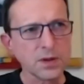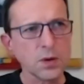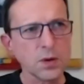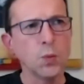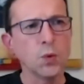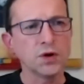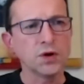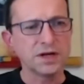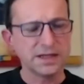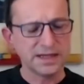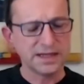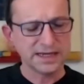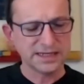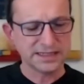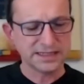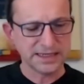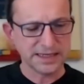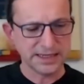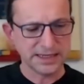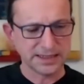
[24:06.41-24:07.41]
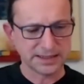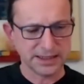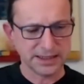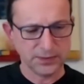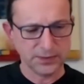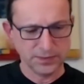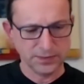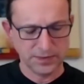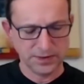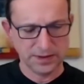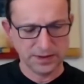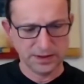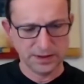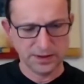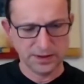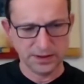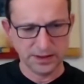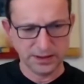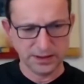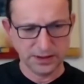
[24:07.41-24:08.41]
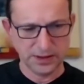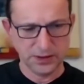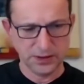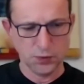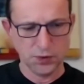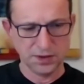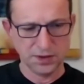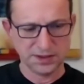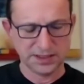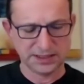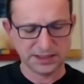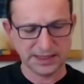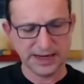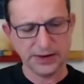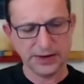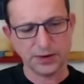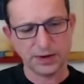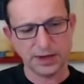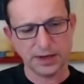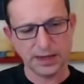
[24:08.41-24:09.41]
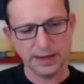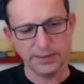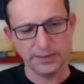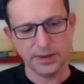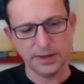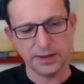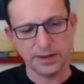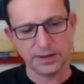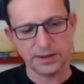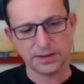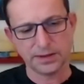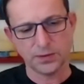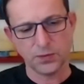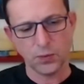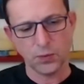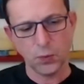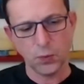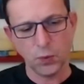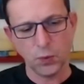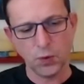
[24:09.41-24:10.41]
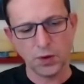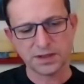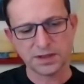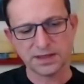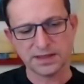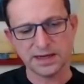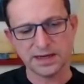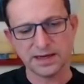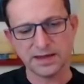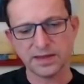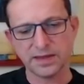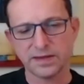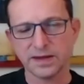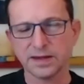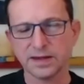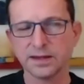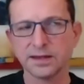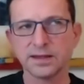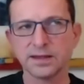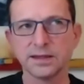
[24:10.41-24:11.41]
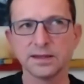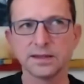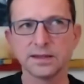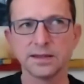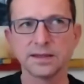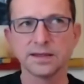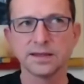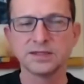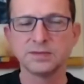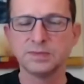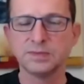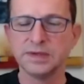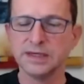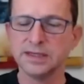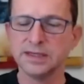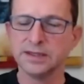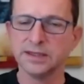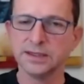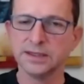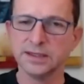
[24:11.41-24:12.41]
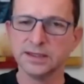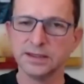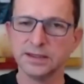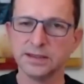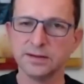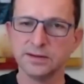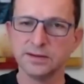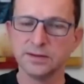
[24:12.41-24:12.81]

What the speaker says: What do they see as they want as outcome, and what do they think has been the